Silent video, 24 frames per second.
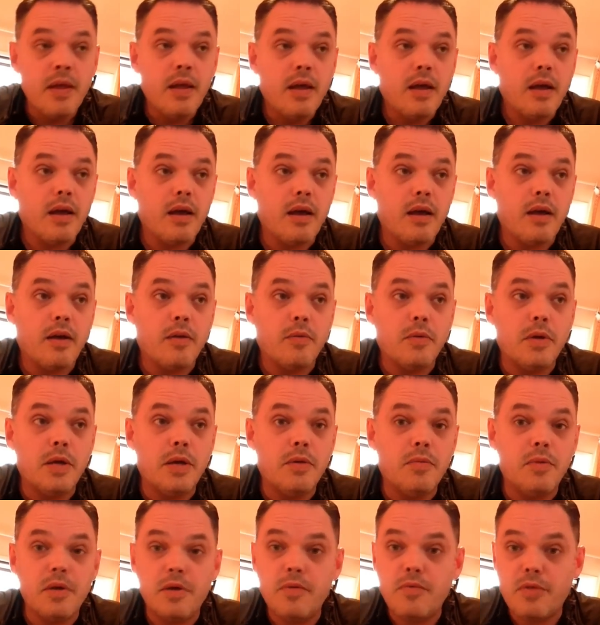
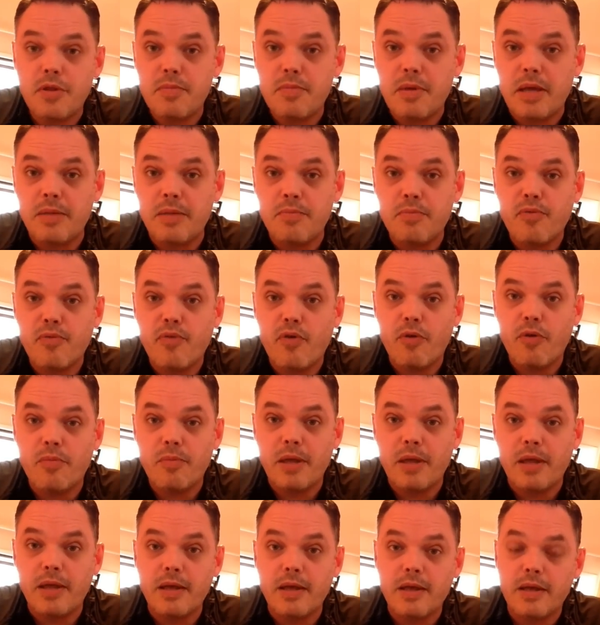with a band
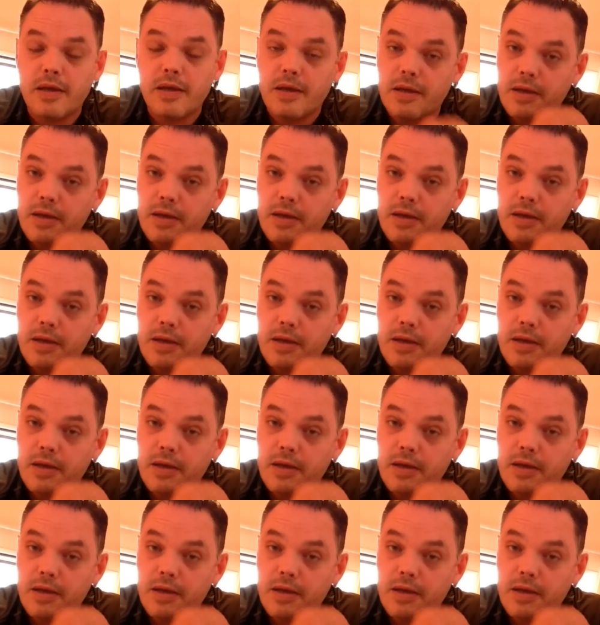performing